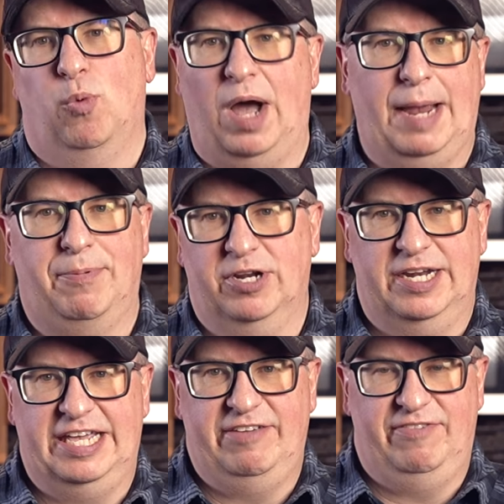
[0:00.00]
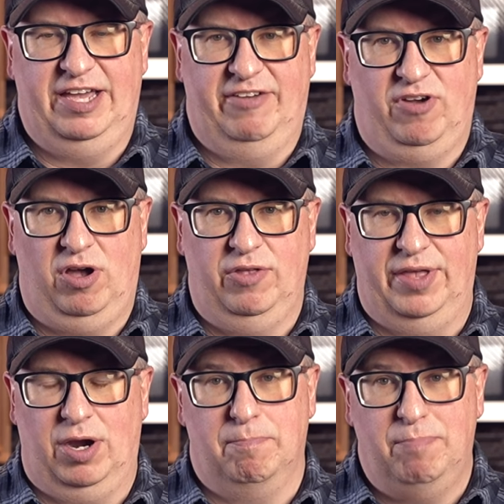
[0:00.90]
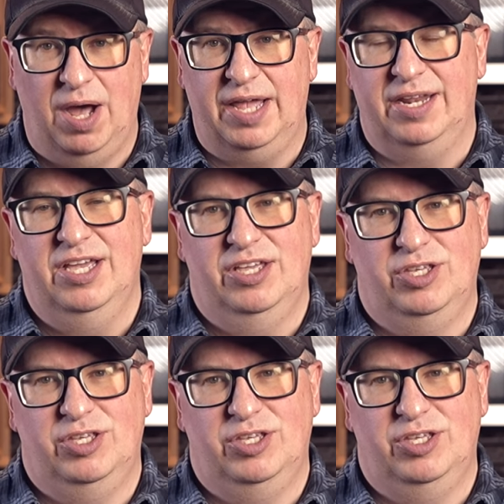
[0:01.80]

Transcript: Why put an EVF on there? But